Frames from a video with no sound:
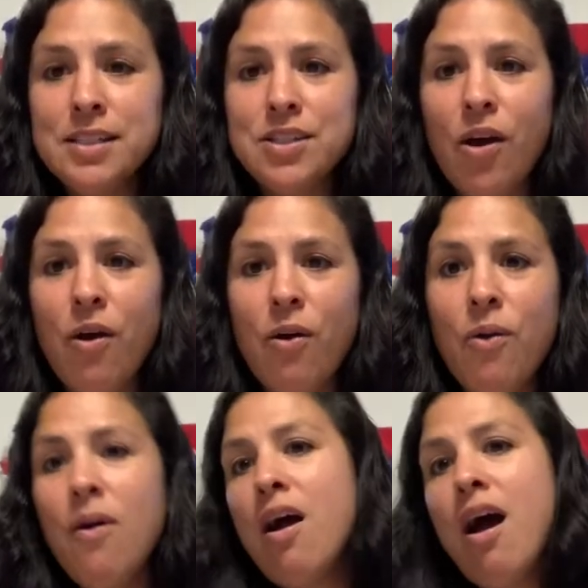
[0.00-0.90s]

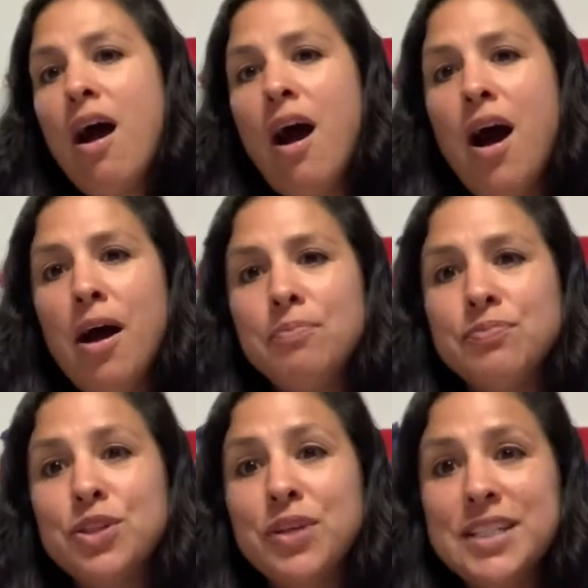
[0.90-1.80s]
So
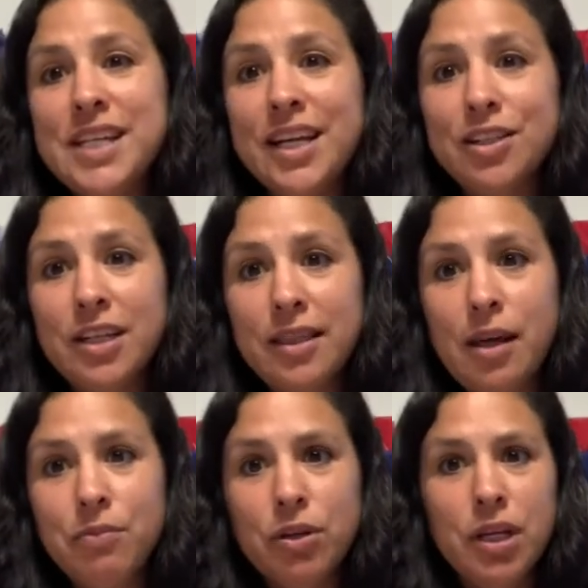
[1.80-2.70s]
you can take a look at them.
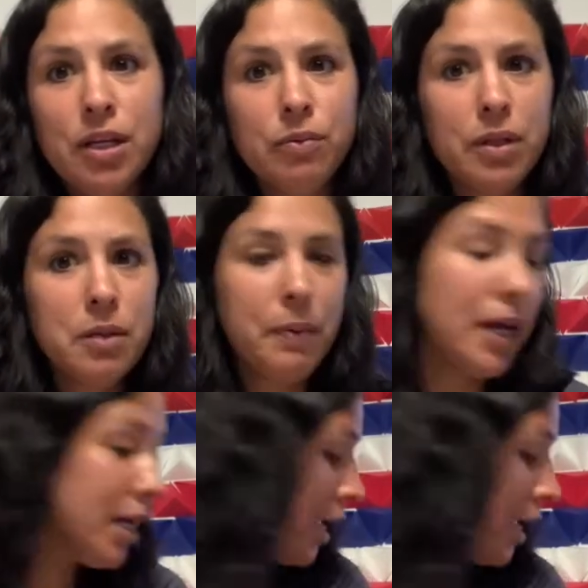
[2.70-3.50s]
They're getting really big.